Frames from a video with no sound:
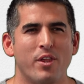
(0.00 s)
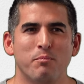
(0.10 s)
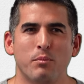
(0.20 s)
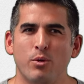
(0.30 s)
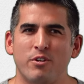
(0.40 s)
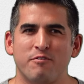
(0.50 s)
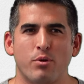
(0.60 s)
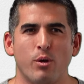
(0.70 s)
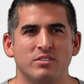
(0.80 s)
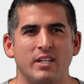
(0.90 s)
while the mood
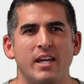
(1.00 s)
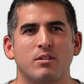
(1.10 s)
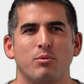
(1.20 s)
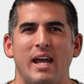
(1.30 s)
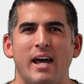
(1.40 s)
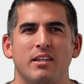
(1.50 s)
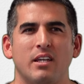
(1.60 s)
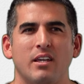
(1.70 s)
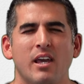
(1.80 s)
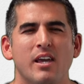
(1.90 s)
of prosaic
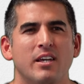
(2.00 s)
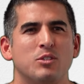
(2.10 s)
reality